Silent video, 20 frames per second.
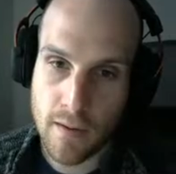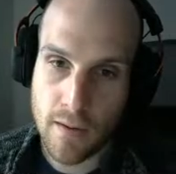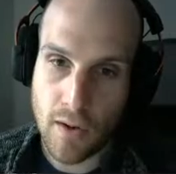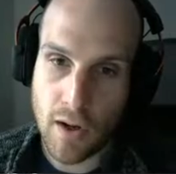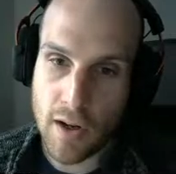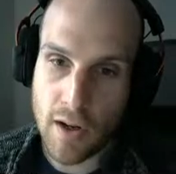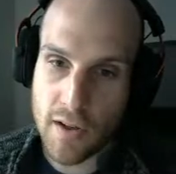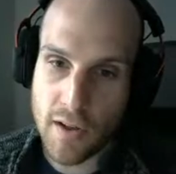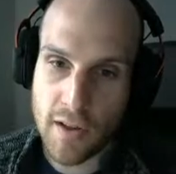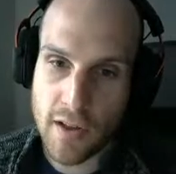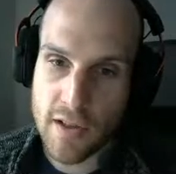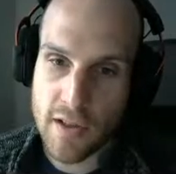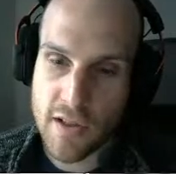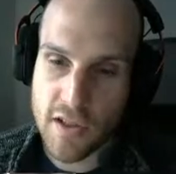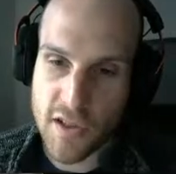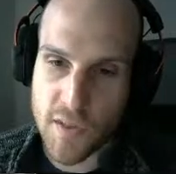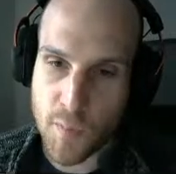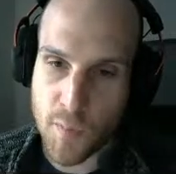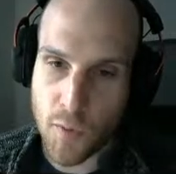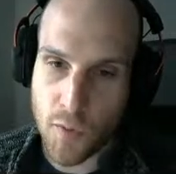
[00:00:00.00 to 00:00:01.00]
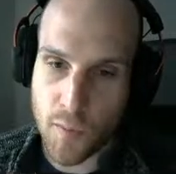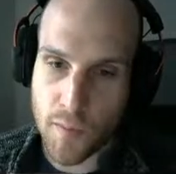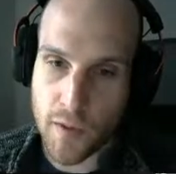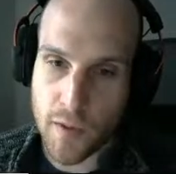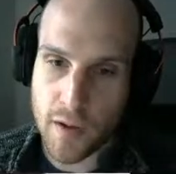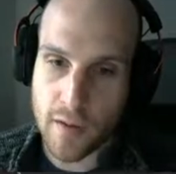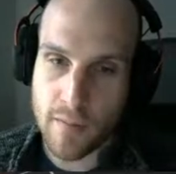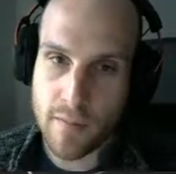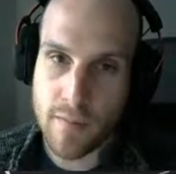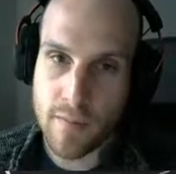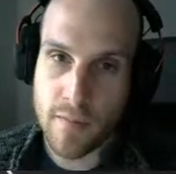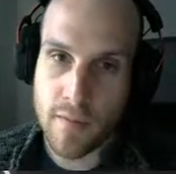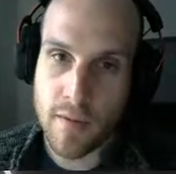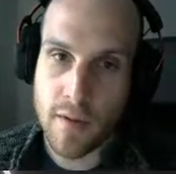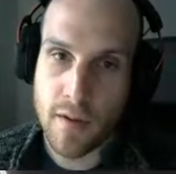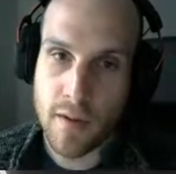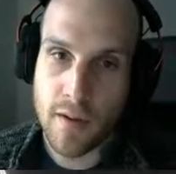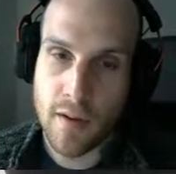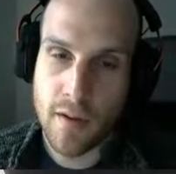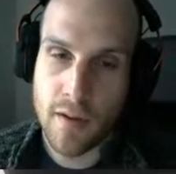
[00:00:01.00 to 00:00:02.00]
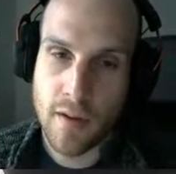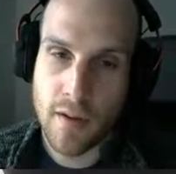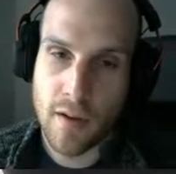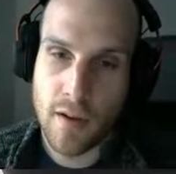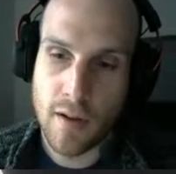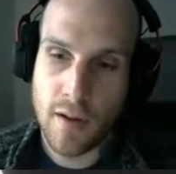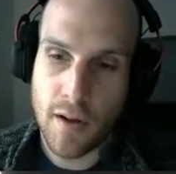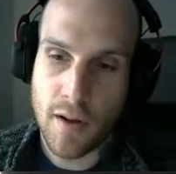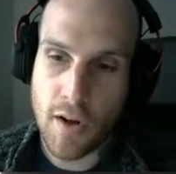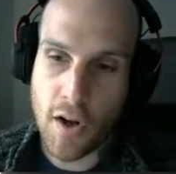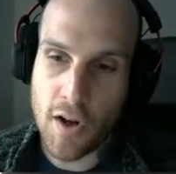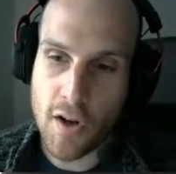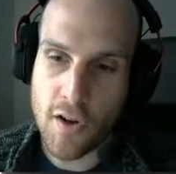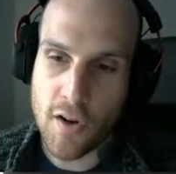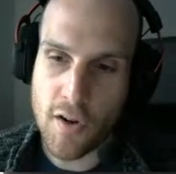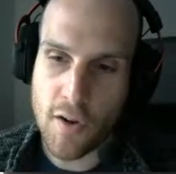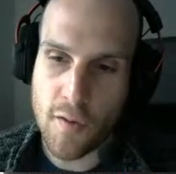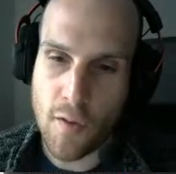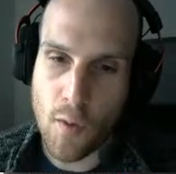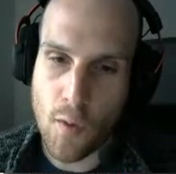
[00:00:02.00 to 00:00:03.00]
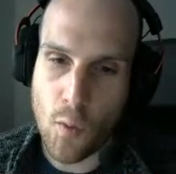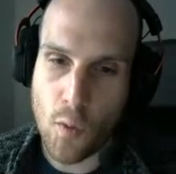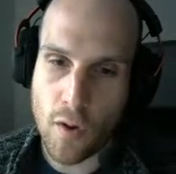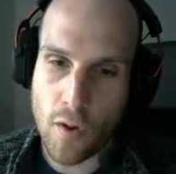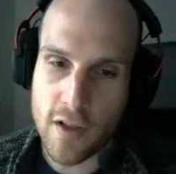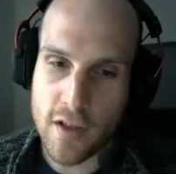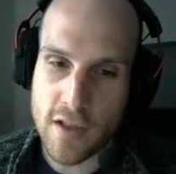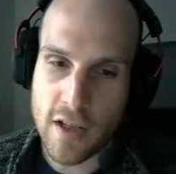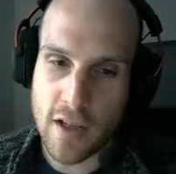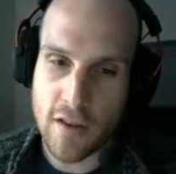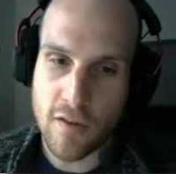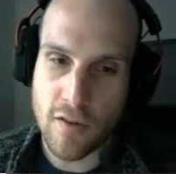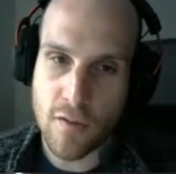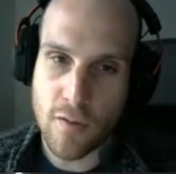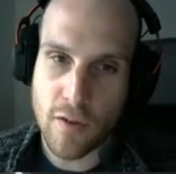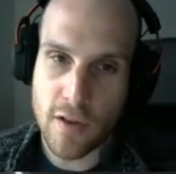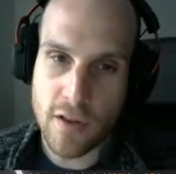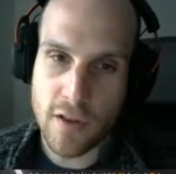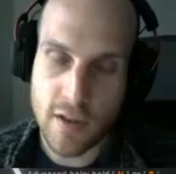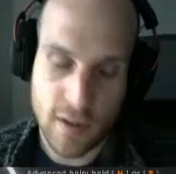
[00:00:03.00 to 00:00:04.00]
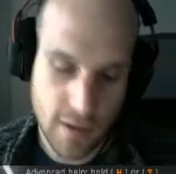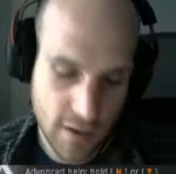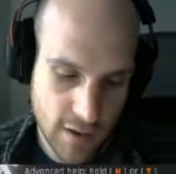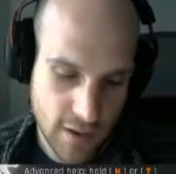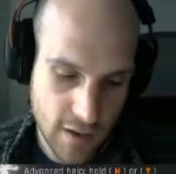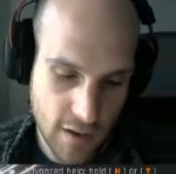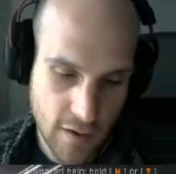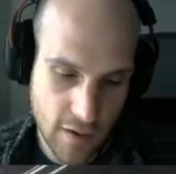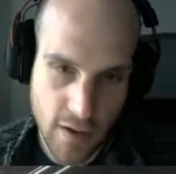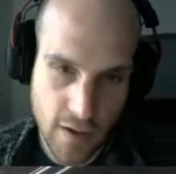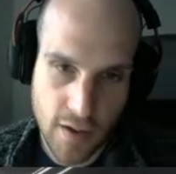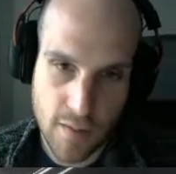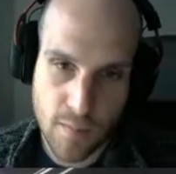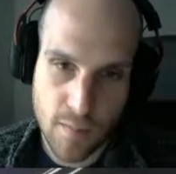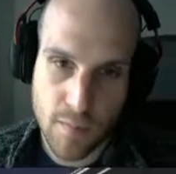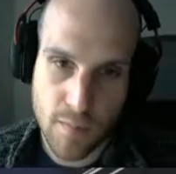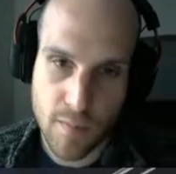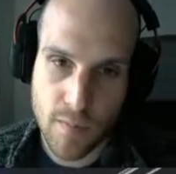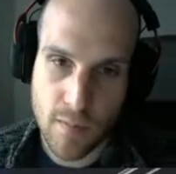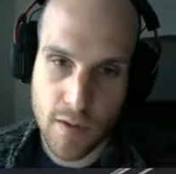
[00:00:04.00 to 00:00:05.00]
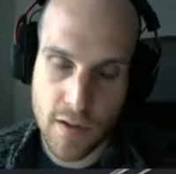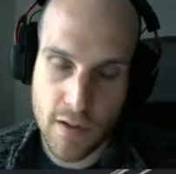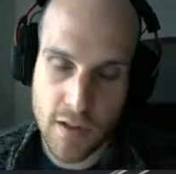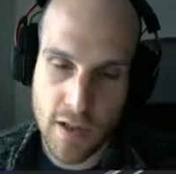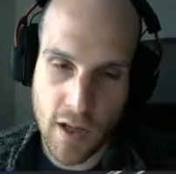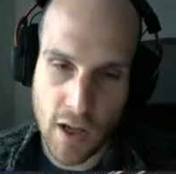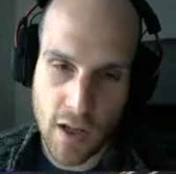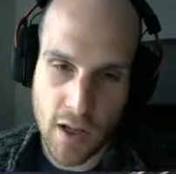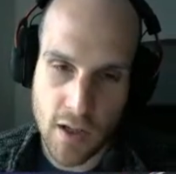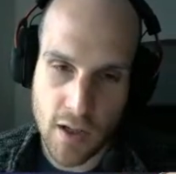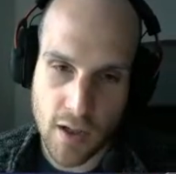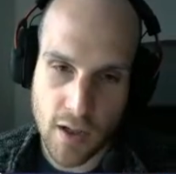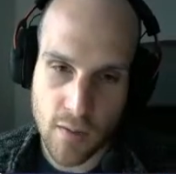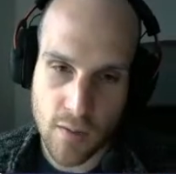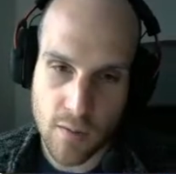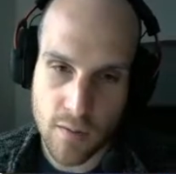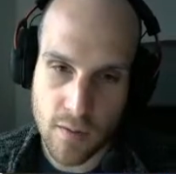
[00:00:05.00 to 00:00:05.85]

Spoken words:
I don't think it's going to spot me. I don't know if I want to take the risk necessarily. Let's take it out.